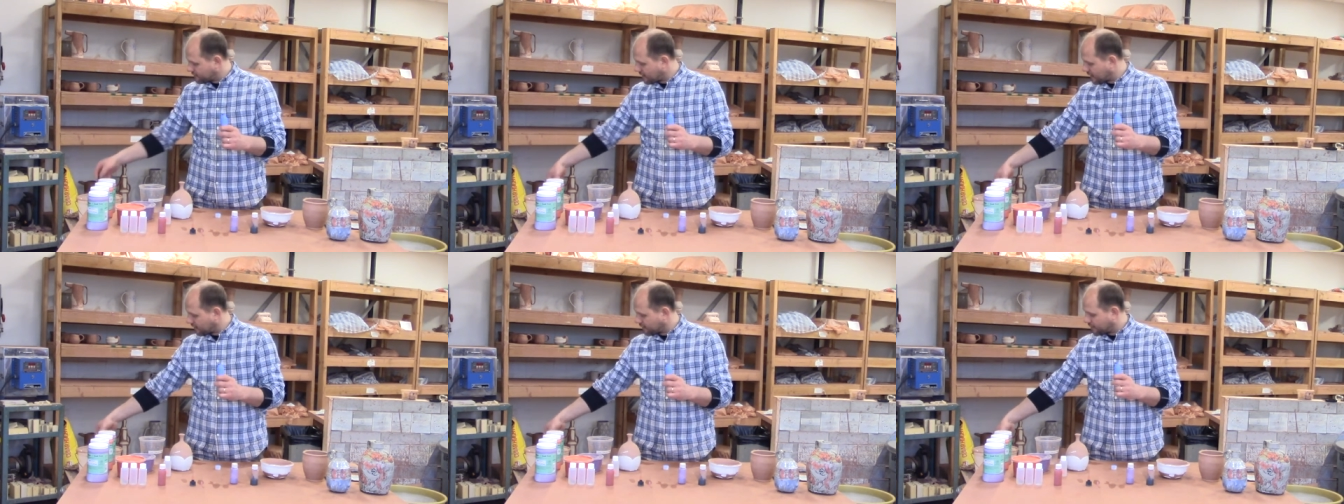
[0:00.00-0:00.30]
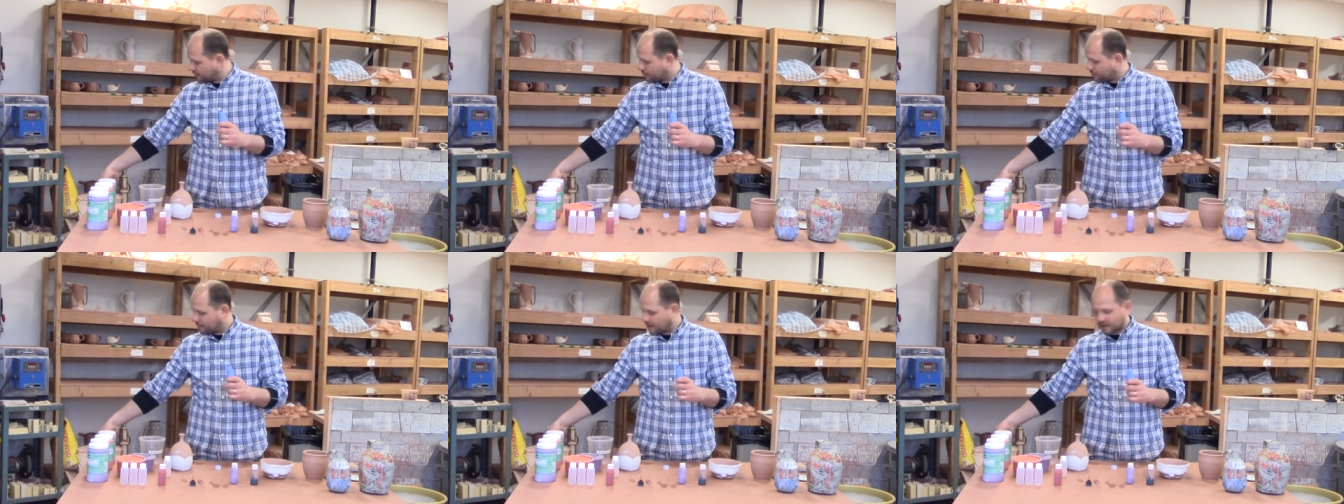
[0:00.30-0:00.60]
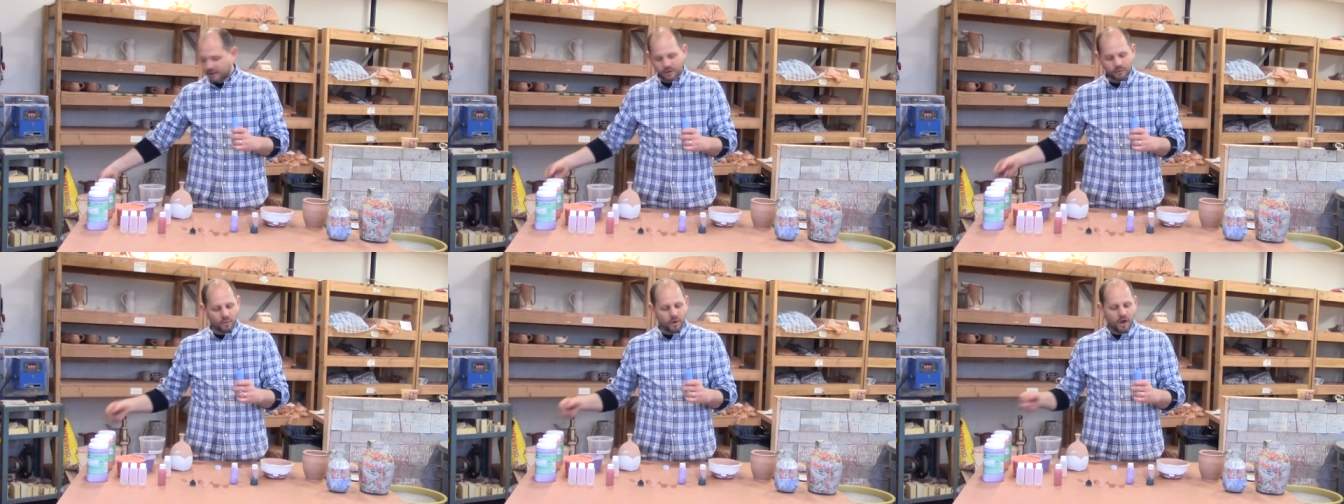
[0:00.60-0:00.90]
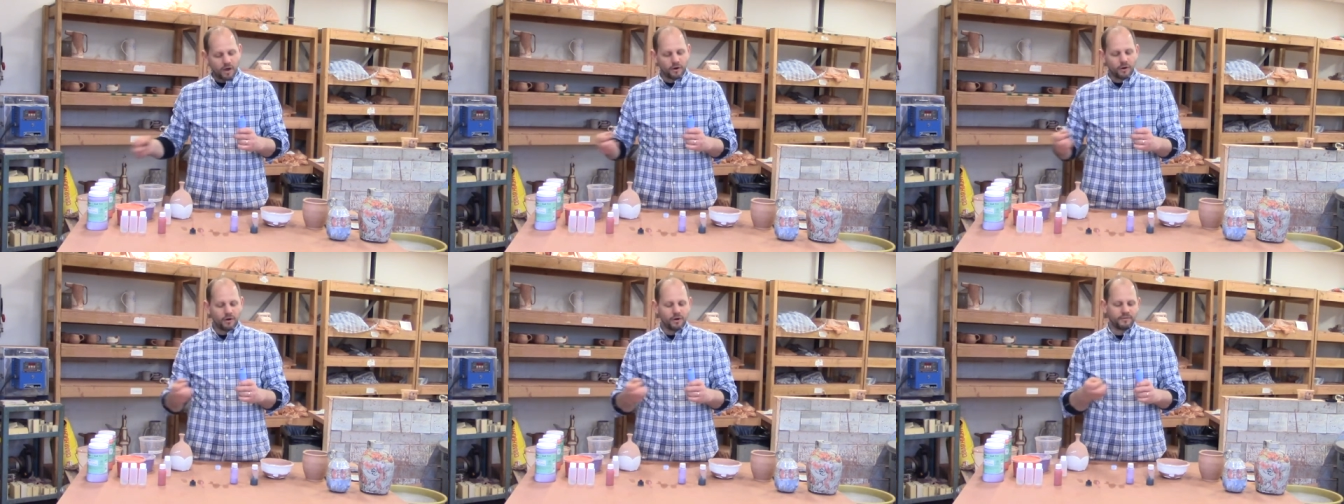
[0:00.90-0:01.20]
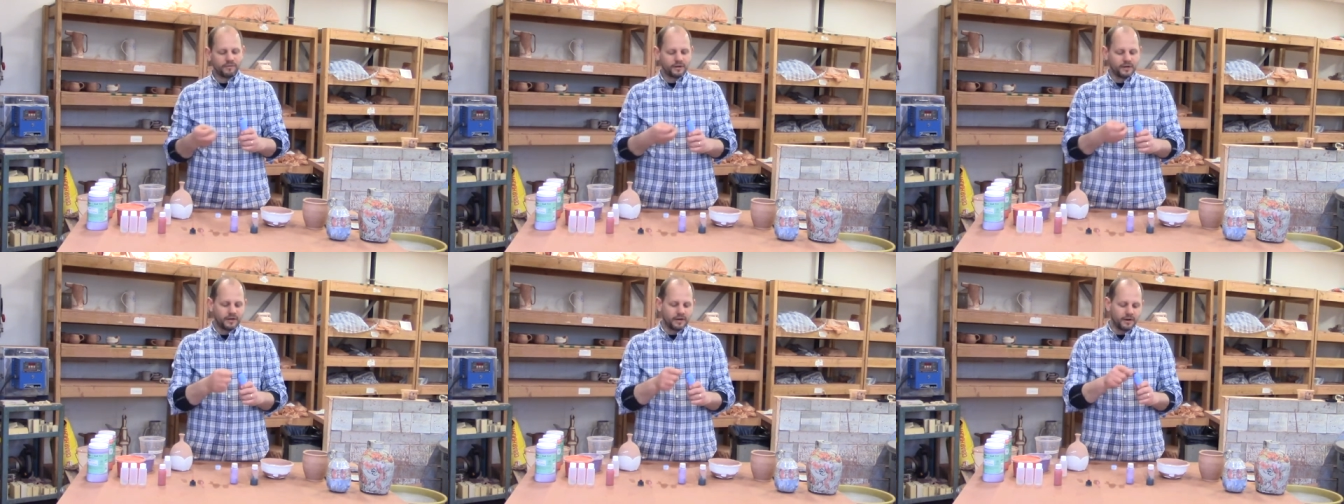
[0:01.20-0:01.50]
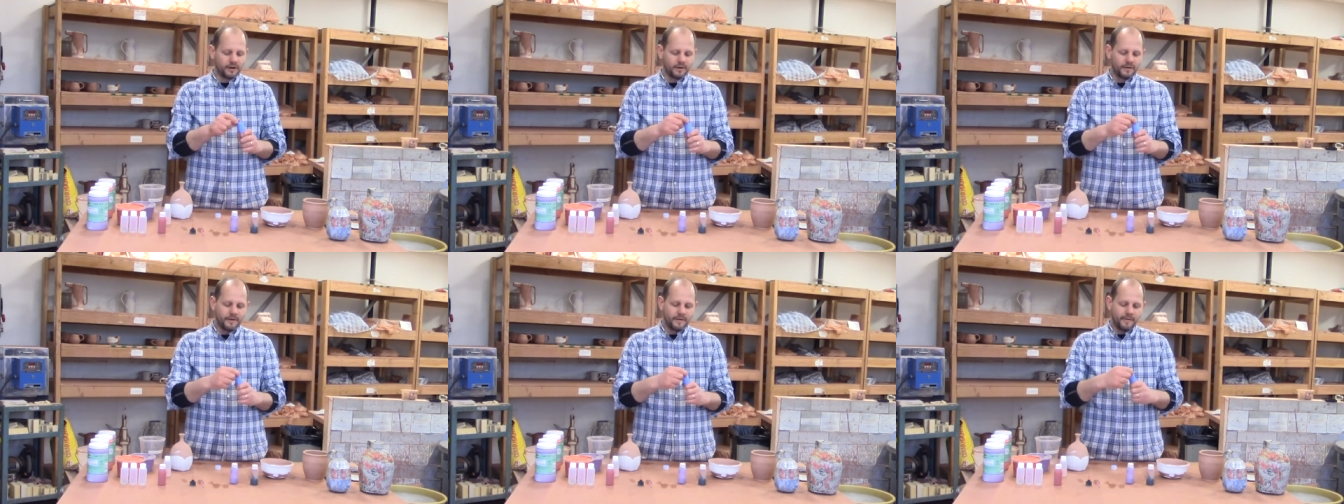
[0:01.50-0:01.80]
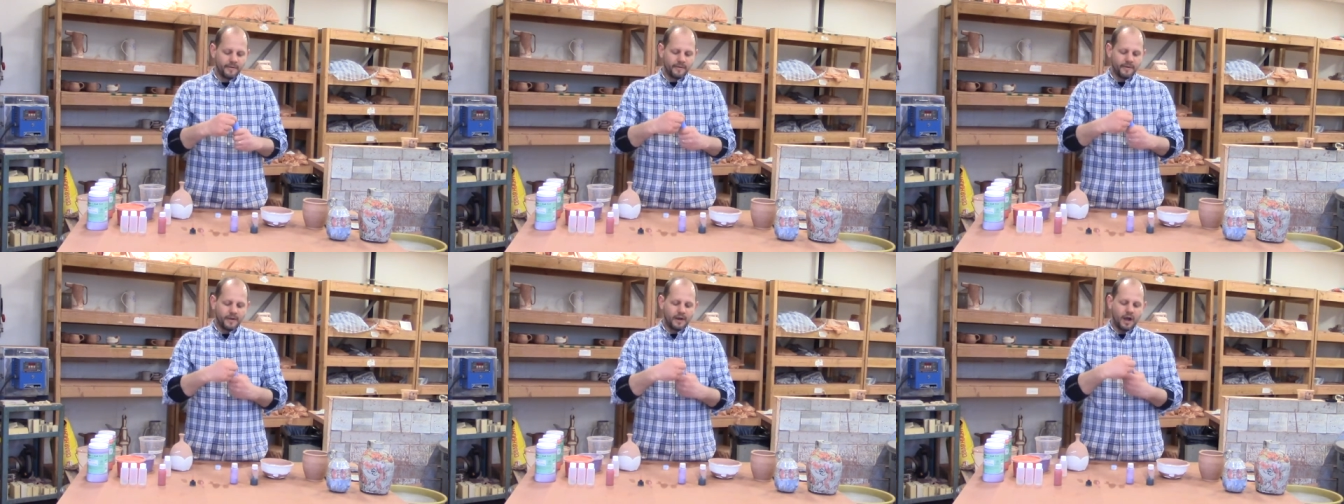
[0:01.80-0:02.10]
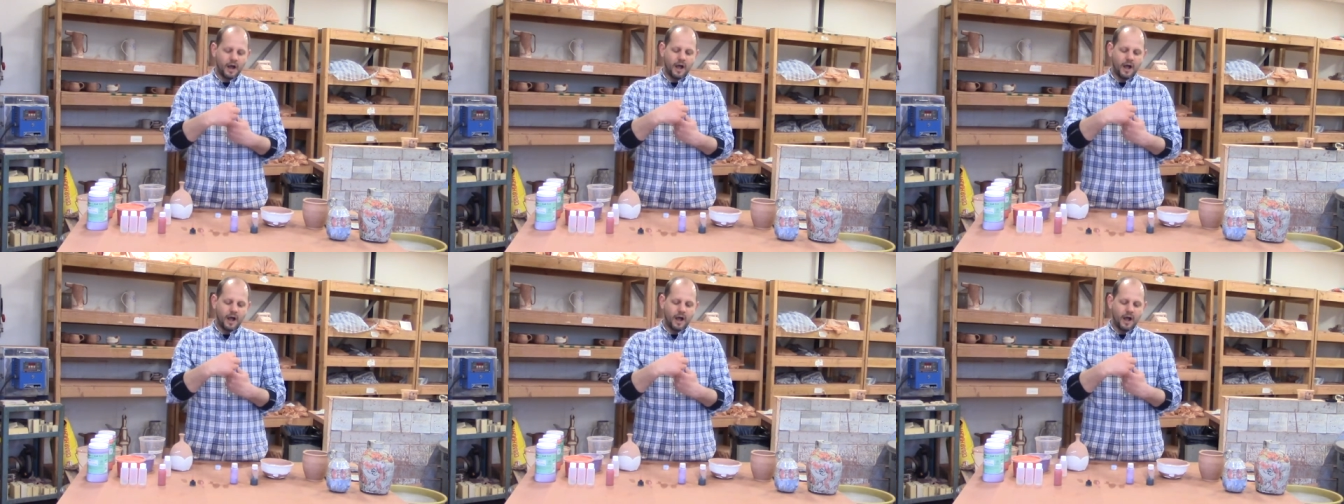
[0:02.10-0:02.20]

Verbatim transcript: So I've got a little bucket of water over here.